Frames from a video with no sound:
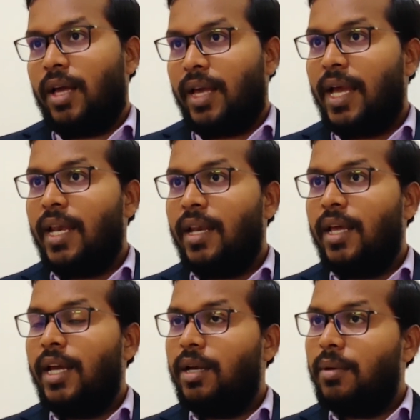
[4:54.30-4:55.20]

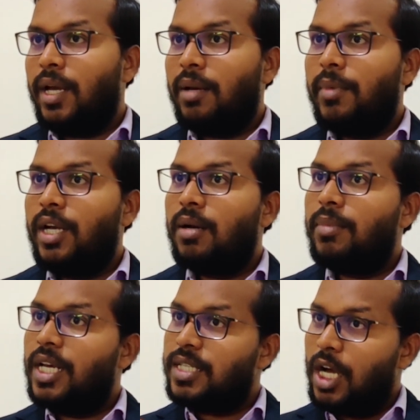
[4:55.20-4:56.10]
It can be termed
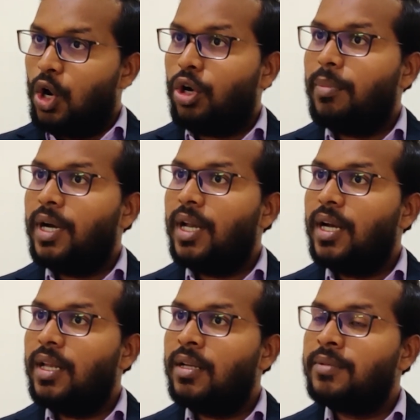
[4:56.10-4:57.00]
as allotment
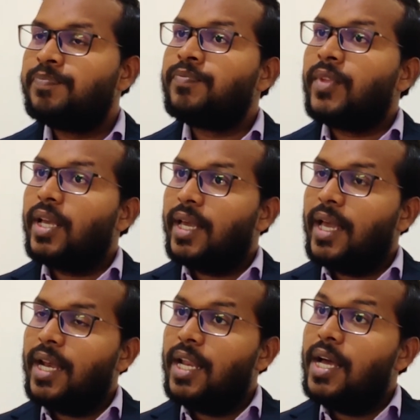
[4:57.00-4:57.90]
letter,
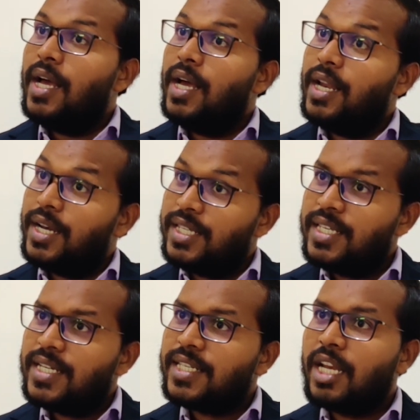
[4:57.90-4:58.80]

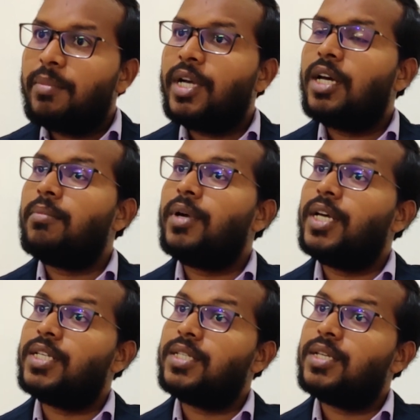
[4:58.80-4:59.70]
receipts can be termed
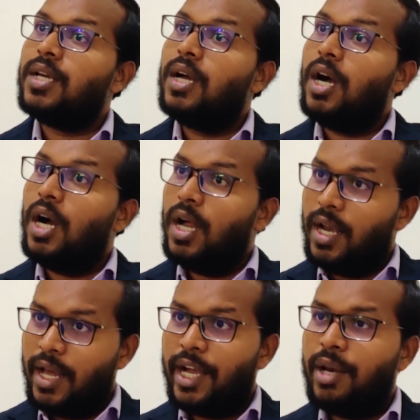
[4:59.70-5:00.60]
as
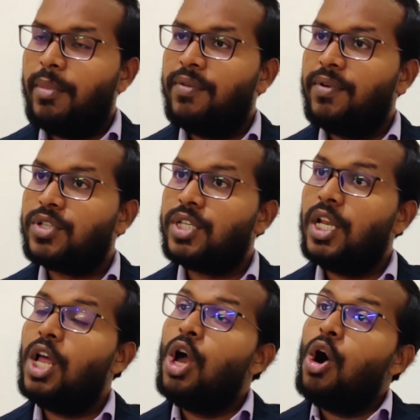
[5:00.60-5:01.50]
agreement for sale,
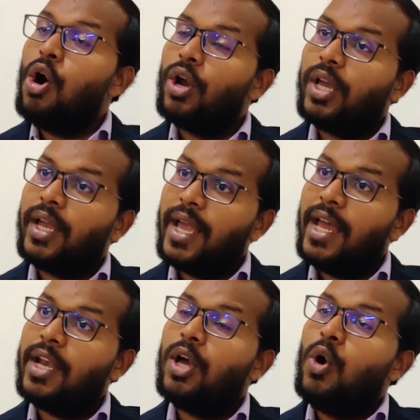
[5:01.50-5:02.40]
or
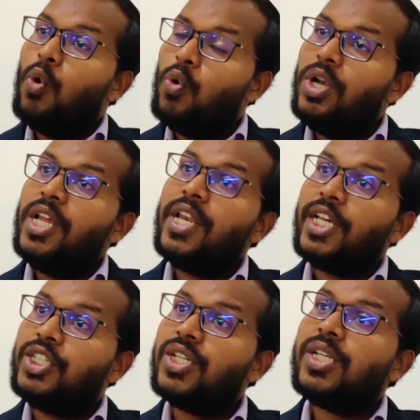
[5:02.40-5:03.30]
can only
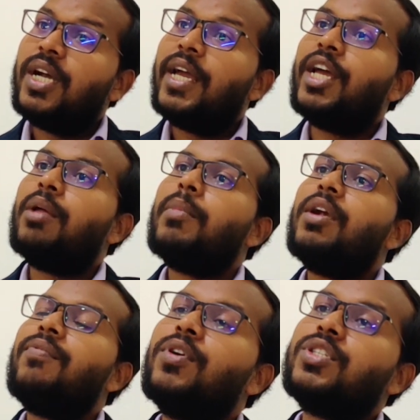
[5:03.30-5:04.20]
registered agreement
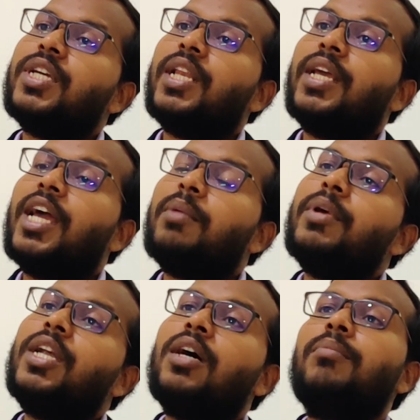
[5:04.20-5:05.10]
sale can be
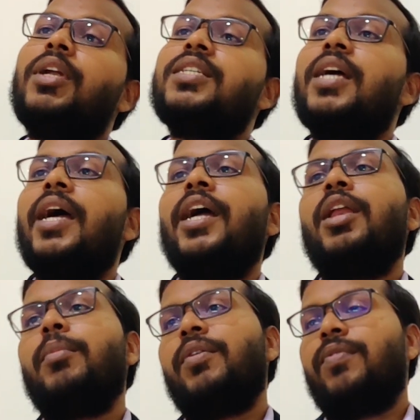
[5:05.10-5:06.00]
termed as
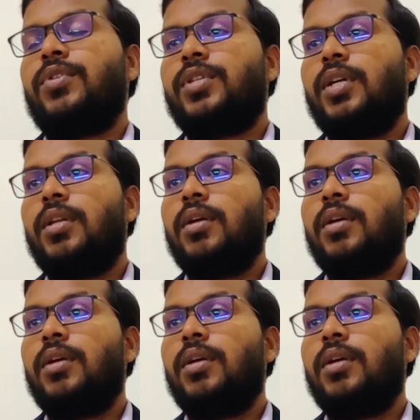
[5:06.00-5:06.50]
agreement for sale.